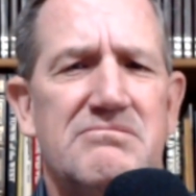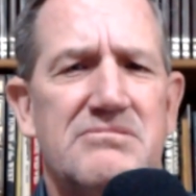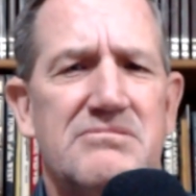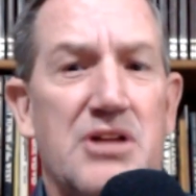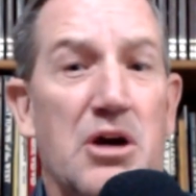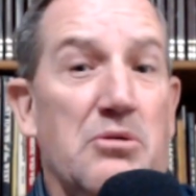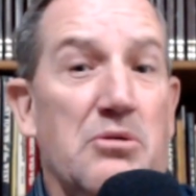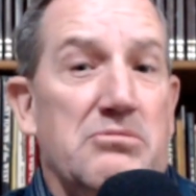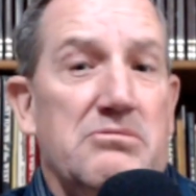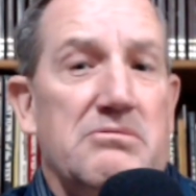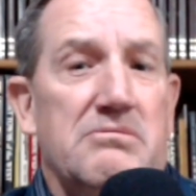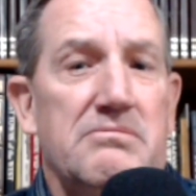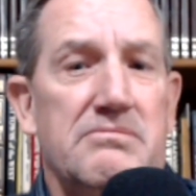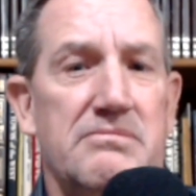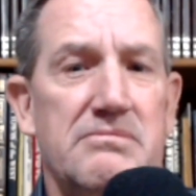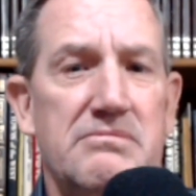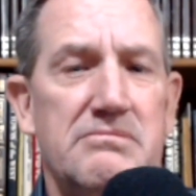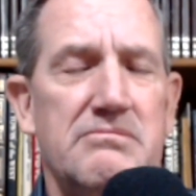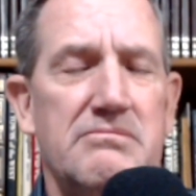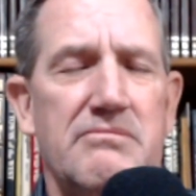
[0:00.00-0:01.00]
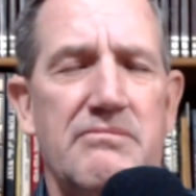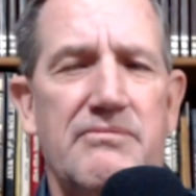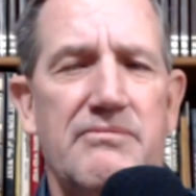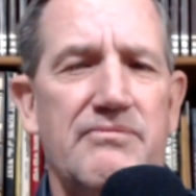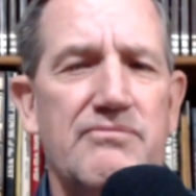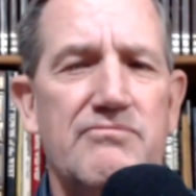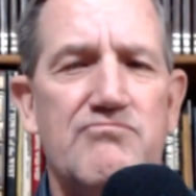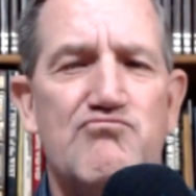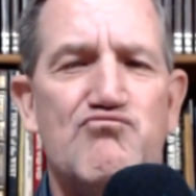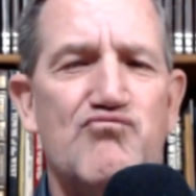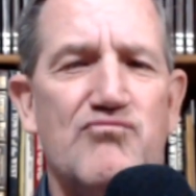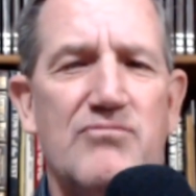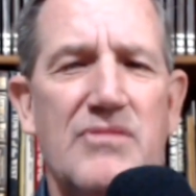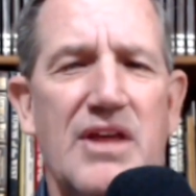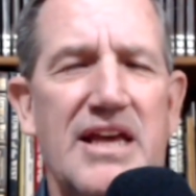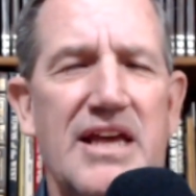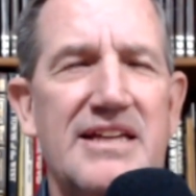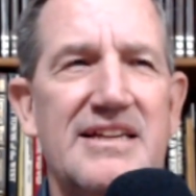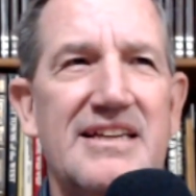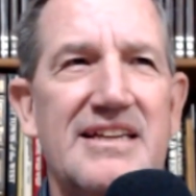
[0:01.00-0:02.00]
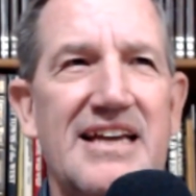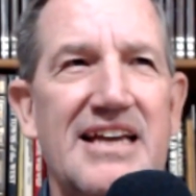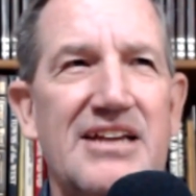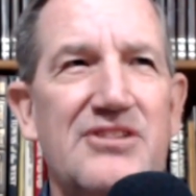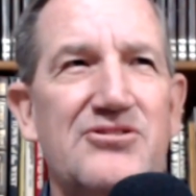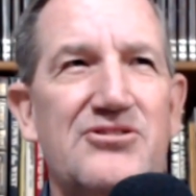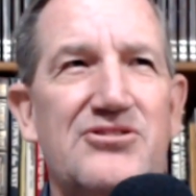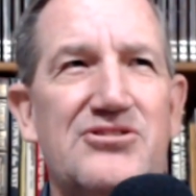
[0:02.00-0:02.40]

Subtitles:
don't. And